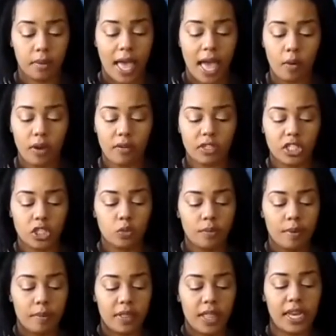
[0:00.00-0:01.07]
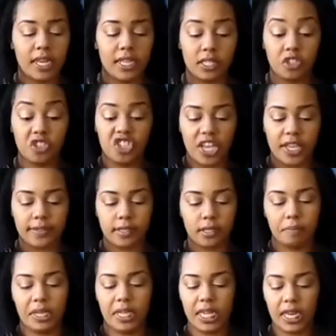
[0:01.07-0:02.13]
However, just remember that is just
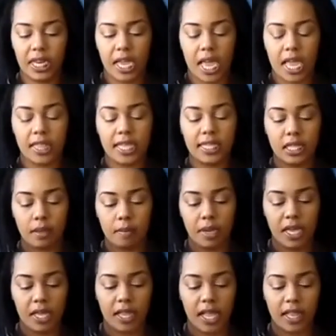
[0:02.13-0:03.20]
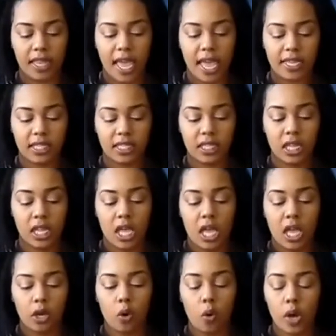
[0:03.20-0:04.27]
the beginning. It doesn't mean that that is
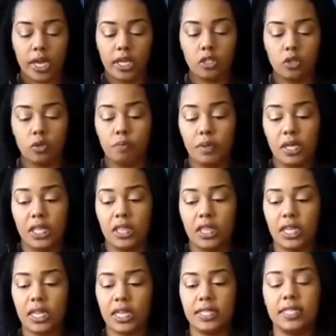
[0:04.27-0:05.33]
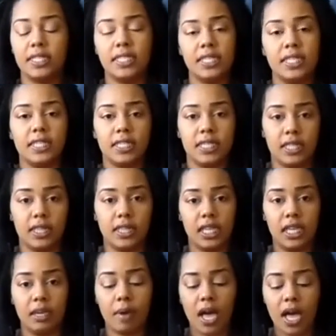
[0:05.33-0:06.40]
going to be the consistent
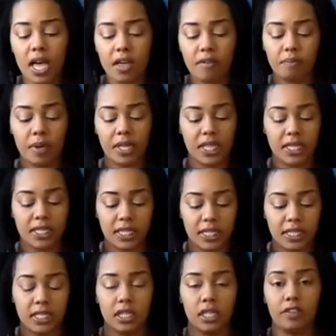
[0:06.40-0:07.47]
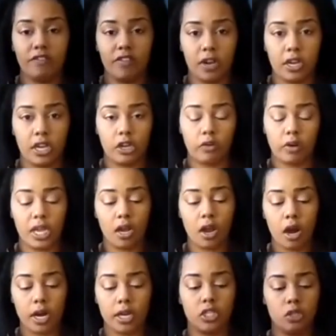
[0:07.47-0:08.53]
theme of, but this is still a very great
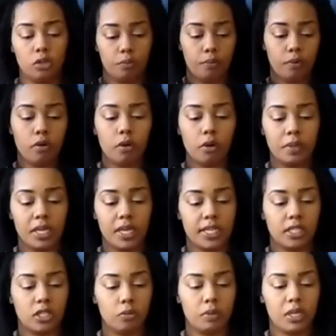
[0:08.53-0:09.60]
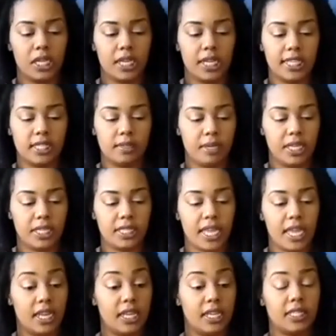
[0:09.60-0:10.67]
card to pull because new beginnings means
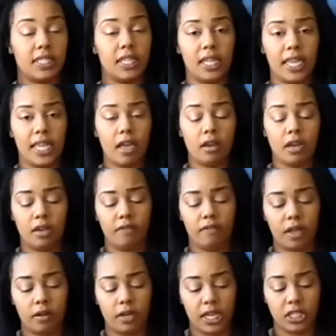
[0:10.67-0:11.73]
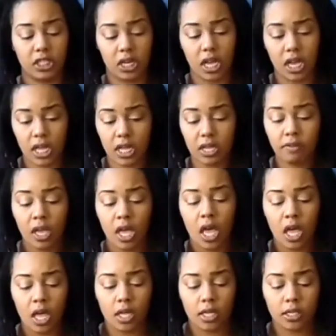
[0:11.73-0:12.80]
that it is the layout and the foundation of.
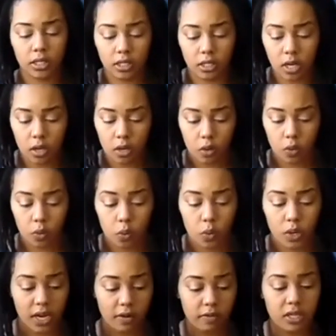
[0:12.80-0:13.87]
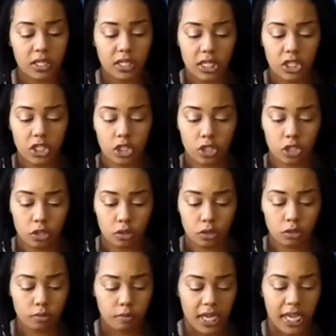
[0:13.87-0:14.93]
So whatever decisions you
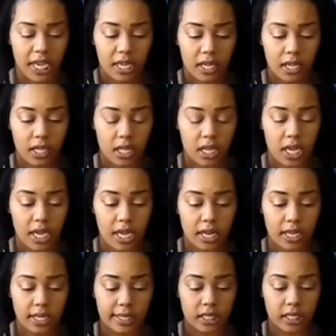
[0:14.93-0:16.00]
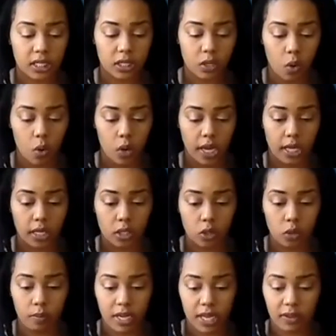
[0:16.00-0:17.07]
do make, it is going
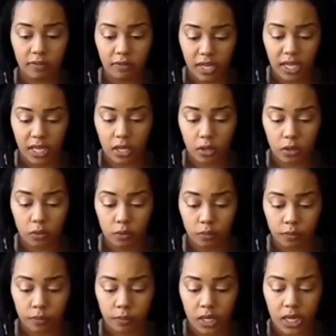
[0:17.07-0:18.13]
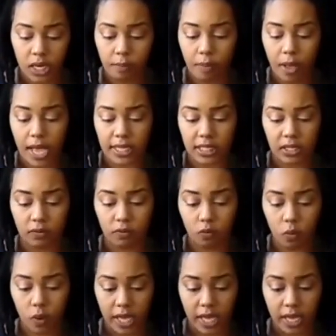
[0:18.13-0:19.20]
to benefit you in a
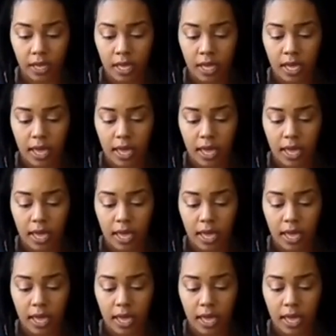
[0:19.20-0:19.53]
positive way.